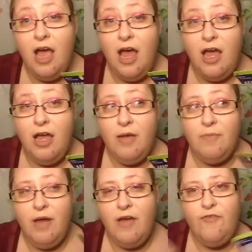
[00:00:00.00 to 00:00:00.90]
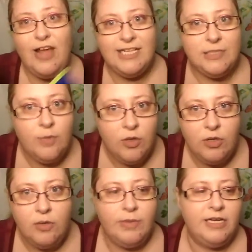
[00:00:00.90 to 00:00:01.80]
um,
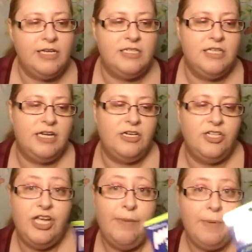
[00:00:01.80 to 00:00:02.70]
flexible because they're cheap